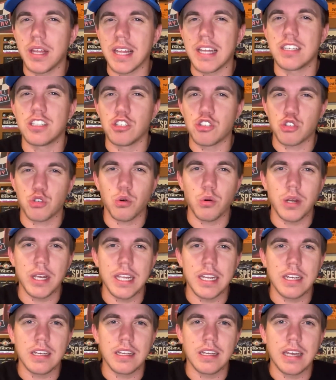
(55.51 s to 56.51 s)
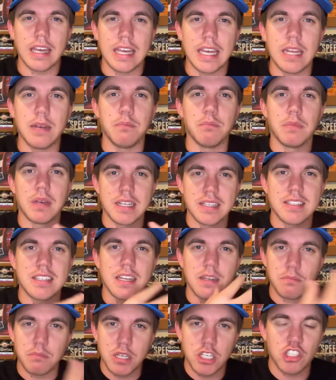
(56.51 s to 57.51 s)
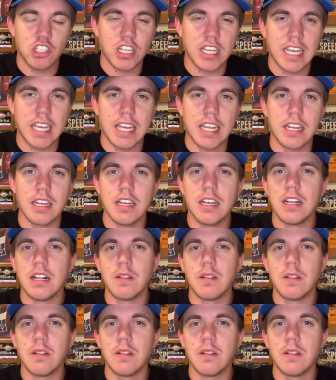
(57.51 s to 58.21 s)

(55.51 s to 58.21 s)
Like, Detroit, it's in Michigan.